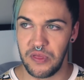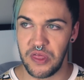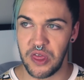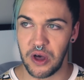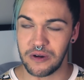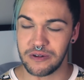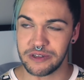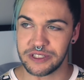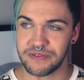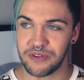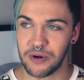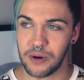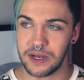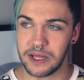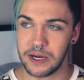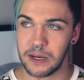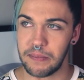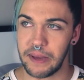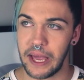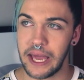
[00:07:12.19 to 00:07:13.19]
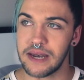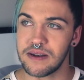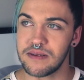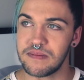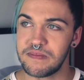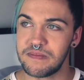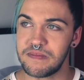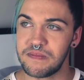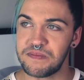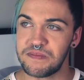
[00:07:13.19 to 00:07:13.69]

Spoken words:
those for a little bit. But